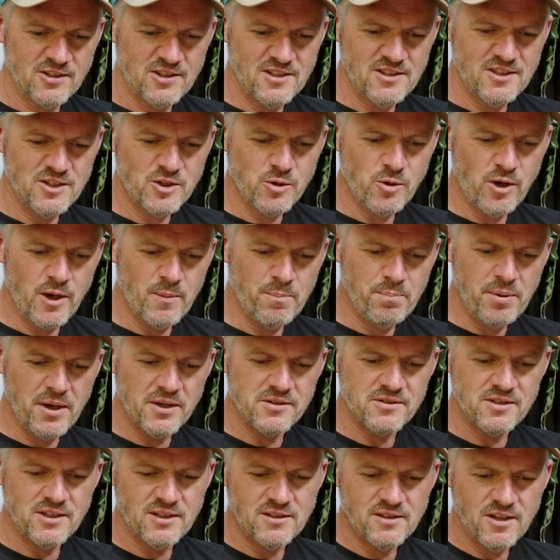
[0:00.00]
this is quite a
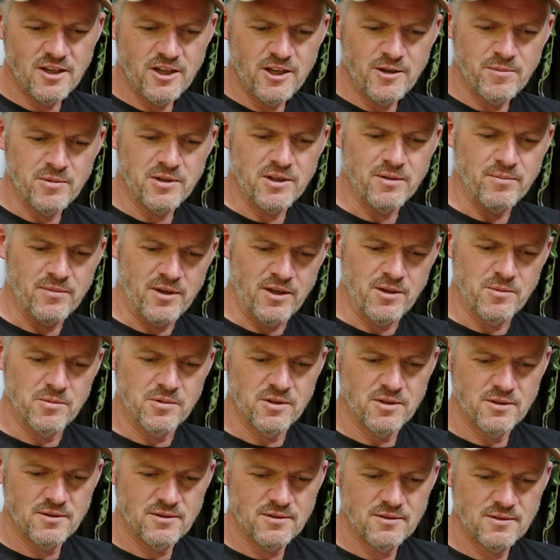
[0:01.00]
buzzy term at the
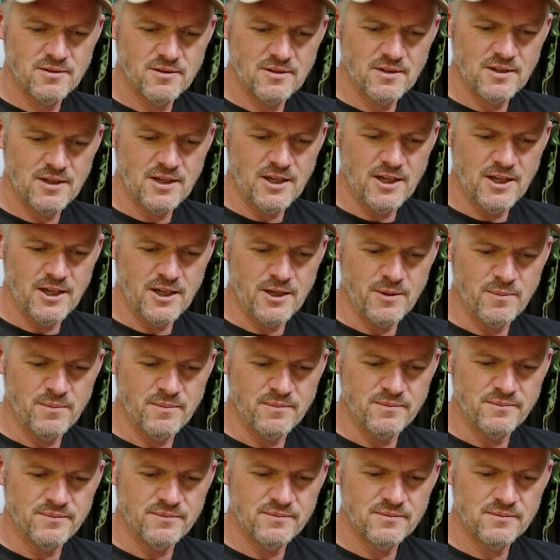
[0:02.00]
moment.
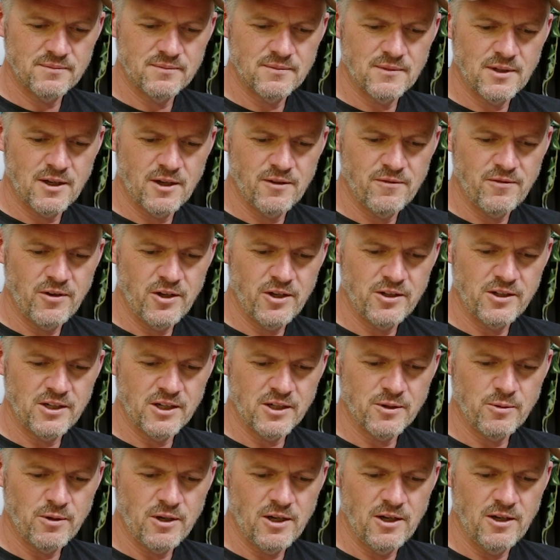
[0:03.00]
I've heard it
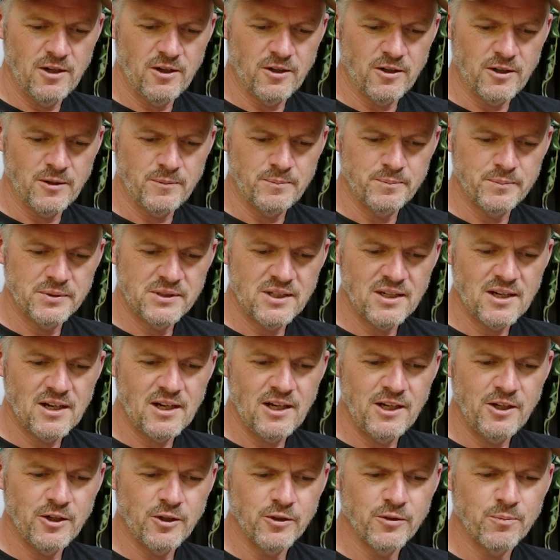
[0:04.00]
quite a lot,
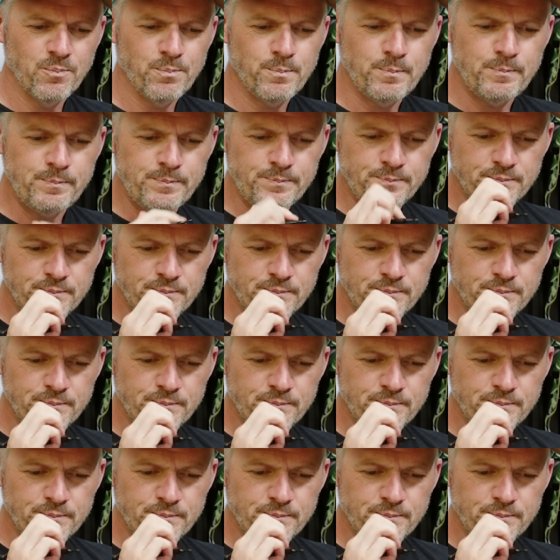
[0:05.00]
particularly on